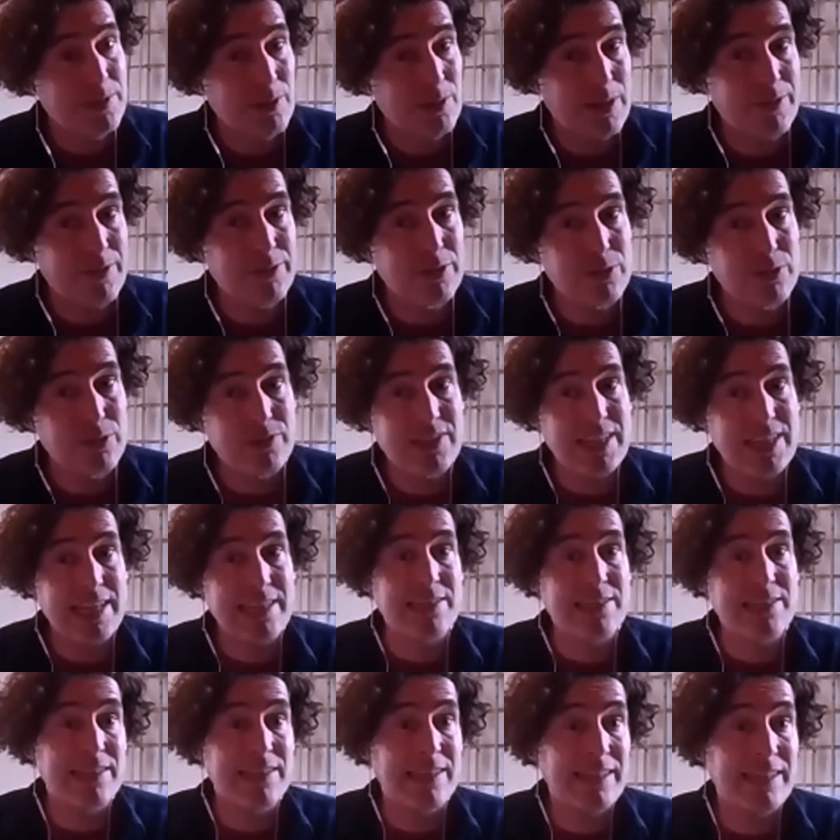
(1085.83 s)
So every
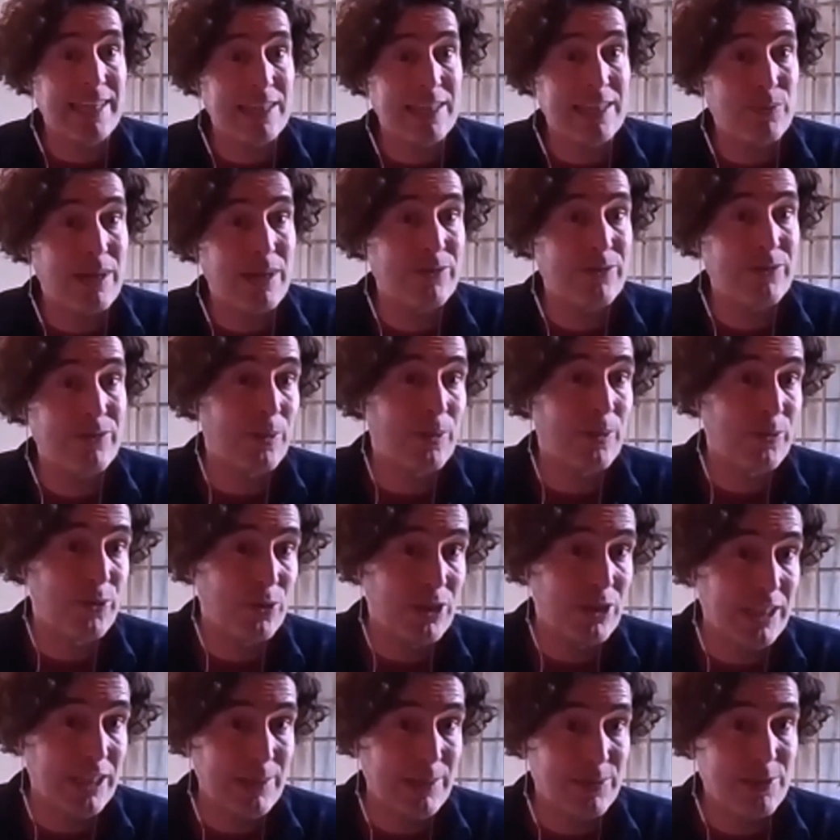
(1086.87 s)
transaction gets rounded up to
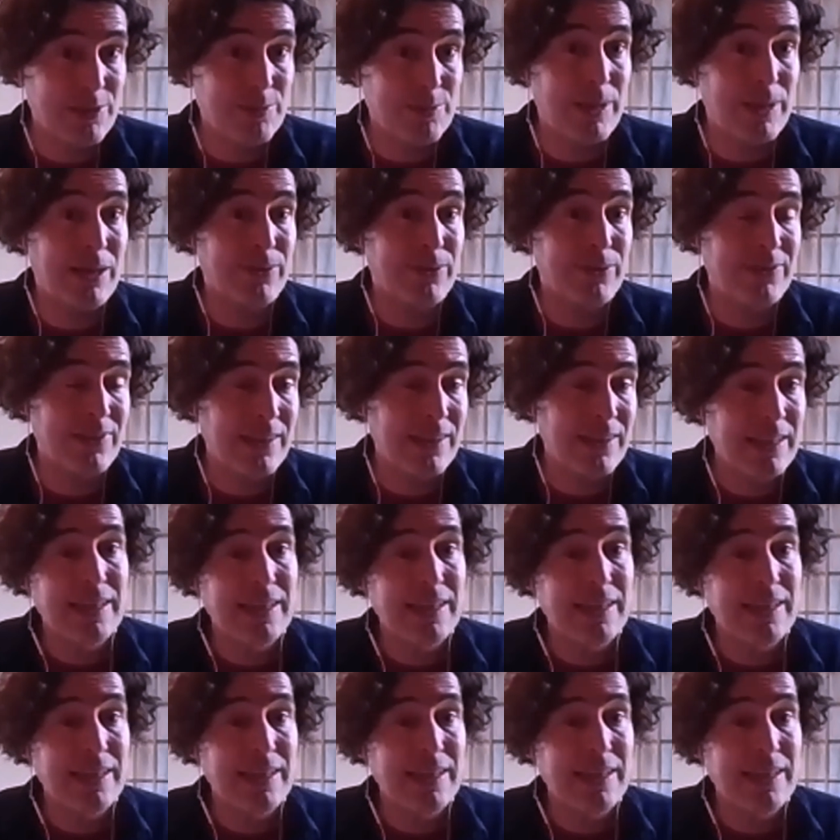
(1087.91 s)
the nearest pound.